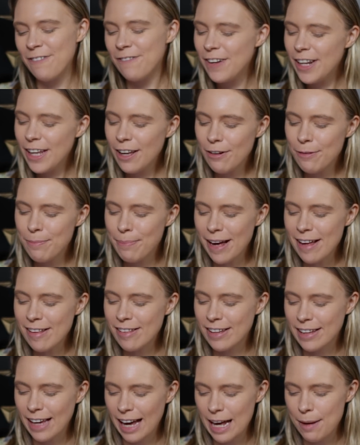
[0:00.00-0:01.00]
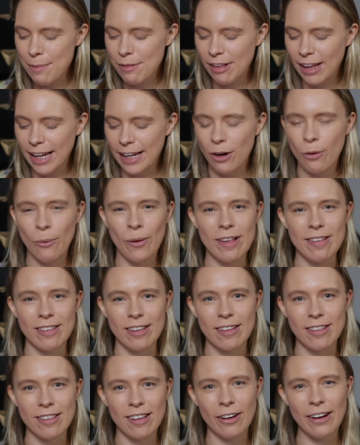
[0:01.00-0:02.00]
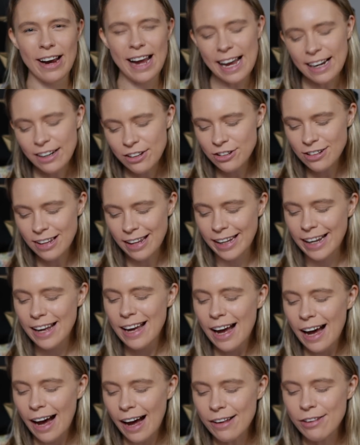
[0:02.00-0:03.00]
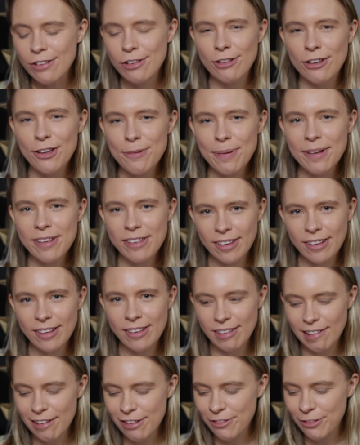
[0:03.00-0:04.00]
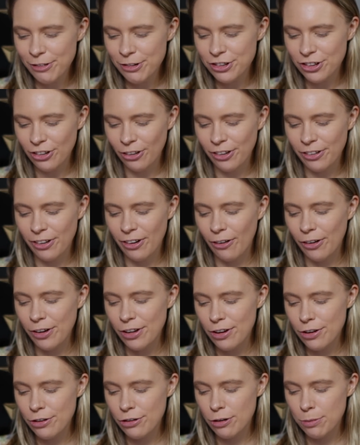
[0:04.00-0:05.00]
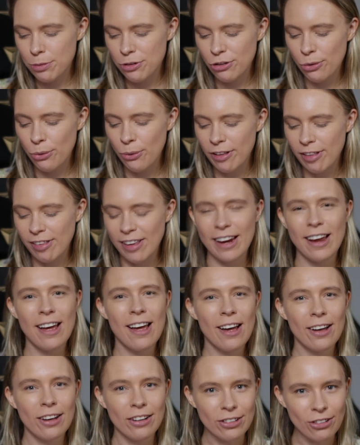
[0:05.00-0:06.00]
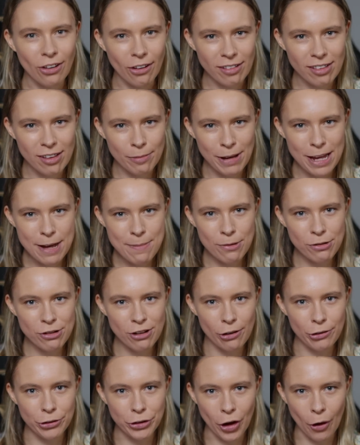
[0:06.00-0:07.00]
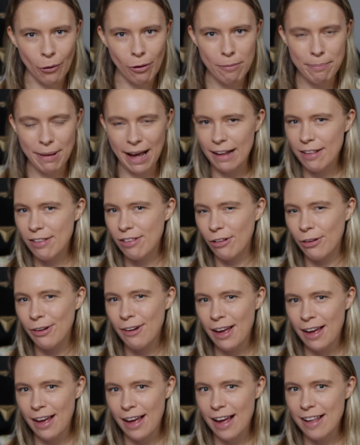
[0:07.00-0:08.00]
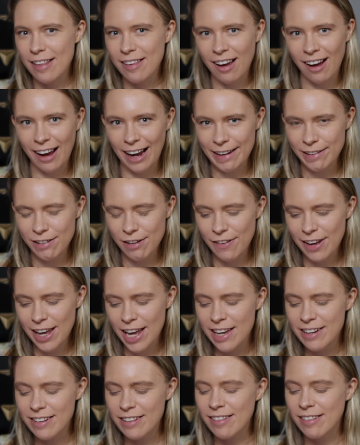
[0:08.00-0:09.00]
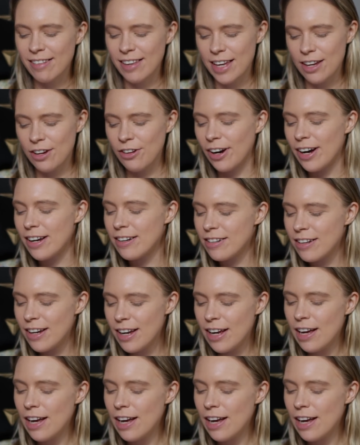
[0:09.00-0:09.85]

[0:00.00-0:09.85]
Video-based games like quizzes are actually a super successful genre on YouTube Shorts that lots of people don't know about, so it's kind of a hidden secret.